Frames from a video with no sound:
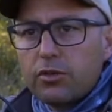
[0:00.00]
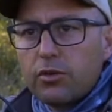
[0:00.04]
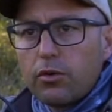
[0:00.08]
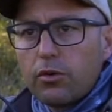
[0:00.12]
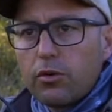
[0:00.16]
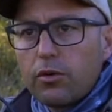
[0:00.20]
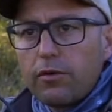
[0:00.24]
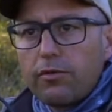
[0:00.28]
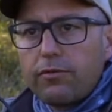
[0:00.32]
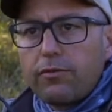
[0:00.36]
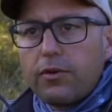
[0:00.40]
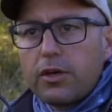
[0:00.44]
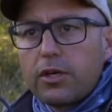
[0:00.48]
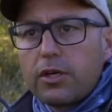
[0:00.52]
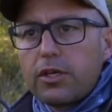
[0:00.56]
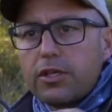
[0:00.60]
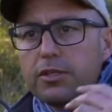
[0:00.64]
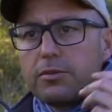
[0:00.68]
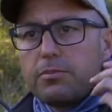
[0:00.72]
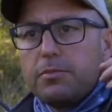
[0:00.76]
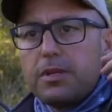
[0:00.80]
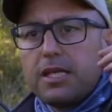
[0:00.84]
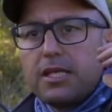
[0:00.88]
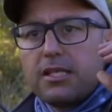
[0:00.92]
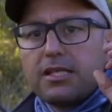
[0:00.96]

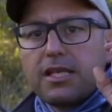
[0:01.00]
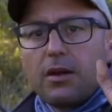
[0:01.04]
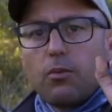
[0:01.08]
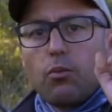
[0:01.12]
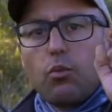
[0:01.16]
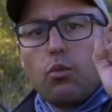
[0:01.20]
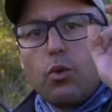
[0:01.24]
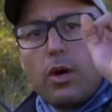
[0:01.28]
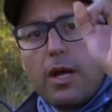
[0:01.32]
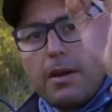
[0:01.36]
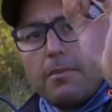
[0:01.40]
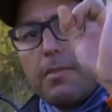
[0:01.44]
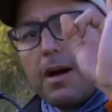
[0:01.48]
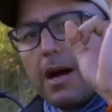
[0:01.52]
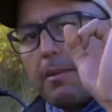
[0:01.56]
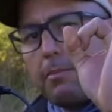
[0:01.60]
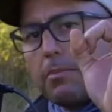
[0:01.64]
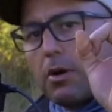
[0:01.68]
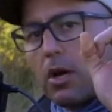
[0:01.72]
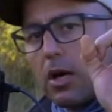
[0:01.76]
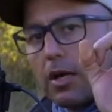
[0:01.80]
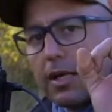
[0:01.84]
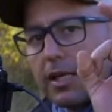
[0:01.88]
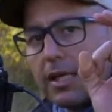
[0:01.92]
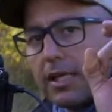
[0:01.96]
autofocus means that where my
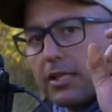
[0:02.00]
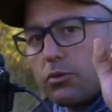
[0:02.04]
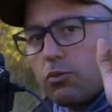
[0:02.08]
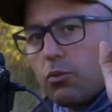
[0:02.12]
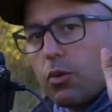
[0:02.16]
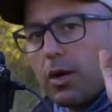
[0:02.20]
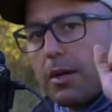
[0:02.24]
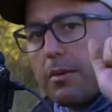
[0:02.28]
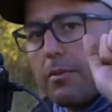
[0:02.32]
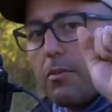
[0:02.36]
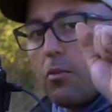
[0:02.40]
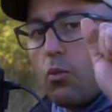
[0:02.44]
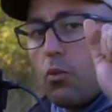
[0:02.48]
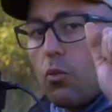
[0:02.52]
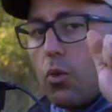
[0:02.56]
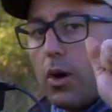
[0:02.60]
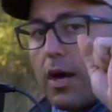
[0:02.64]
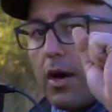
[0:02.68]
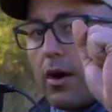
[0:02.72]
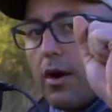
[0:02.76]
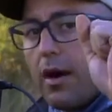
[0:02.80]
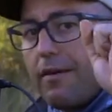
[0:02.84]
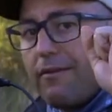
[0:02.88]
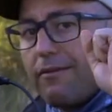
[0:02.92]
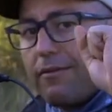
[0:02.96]
block is,
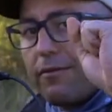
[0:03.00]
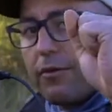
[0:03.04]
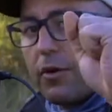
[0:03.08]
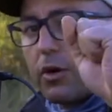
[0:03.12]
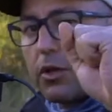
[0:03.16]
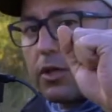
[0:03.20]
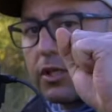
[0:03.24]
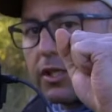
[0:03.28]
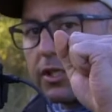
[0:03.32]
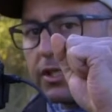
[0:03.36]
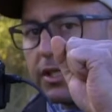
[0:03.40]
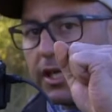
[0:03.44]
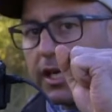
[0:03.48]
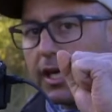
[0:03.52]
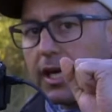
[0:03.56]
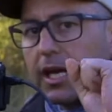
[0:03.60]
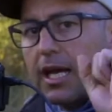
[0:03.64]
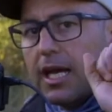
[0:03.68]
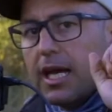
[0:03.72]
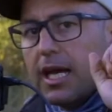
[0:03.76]
where I'm focusing,